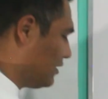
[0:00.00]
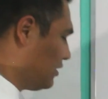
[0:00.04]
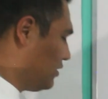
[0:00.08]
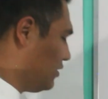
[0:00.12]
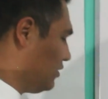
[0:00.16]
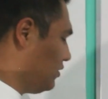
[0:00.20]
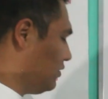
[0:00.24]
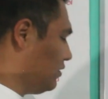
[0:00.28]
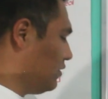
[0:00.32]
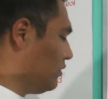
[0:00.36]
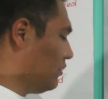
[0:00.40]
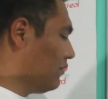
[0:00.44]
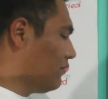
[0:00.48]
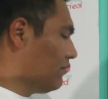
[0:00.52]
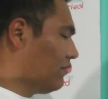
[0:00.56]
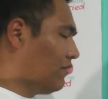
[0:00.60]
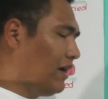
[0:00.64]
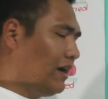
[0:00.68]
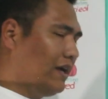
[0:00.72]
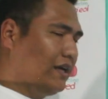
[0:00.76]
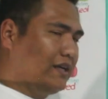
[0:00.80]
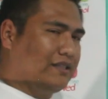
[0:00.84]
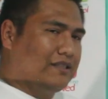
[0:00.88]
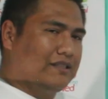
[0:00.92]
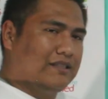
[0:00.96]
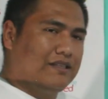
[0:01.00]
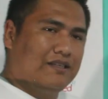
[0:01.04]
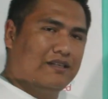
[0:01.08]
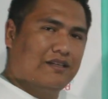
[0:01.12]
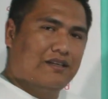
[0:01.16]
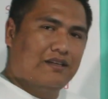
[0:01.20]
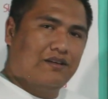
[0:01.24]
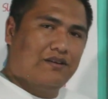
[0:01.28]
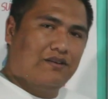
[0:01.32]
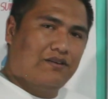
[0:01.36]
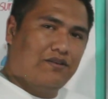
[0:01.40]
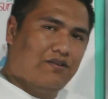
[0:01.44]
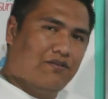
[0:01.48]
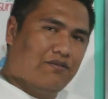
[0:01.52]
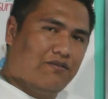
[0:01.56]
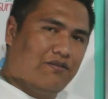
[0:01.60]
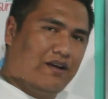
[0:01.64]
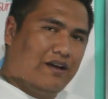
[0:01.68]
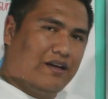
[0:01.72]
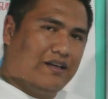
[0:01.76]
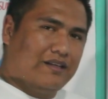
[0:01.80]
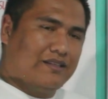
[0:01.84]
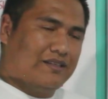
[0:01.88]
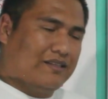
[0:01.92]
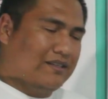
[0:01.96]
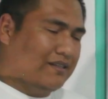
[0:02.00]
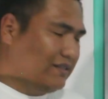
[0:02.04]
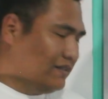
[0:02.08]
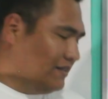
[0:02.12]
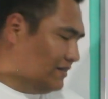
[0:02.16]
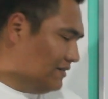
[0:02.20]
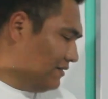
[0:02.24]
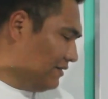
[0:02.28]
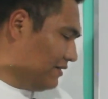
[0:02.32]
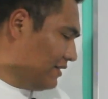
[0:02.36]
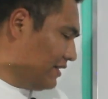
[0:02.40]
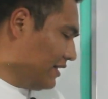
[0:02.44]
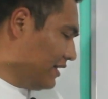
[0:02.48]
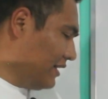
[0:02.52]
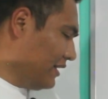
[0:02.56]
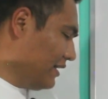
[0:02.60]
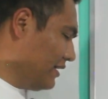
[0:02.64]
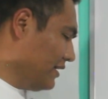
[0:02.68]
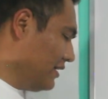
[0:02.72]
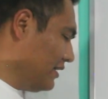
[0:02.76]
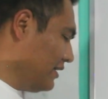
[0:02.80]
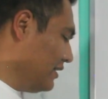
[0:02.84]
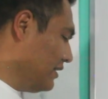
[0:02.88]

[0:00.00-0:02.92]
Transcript: you're right. You're right, okay?